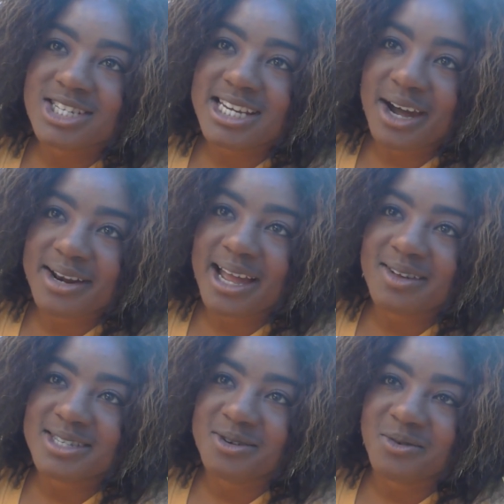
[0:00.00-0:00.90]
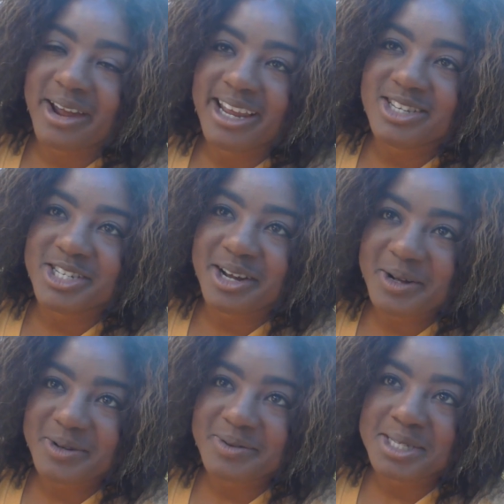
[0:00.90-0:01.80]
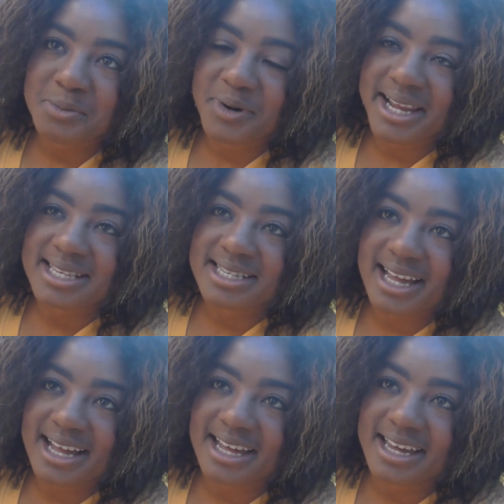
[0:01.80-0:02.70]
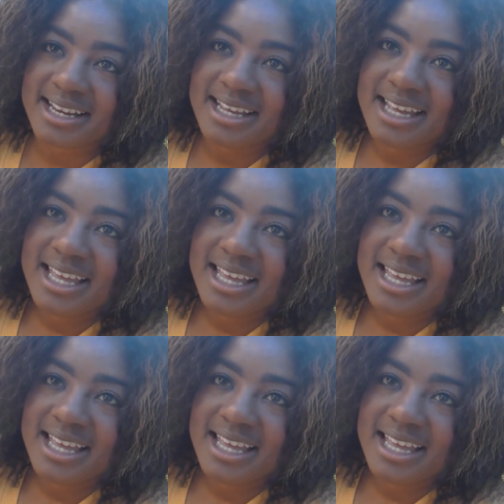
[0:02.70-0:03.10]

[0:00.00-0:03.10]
shout out to Ray Jones, praise God,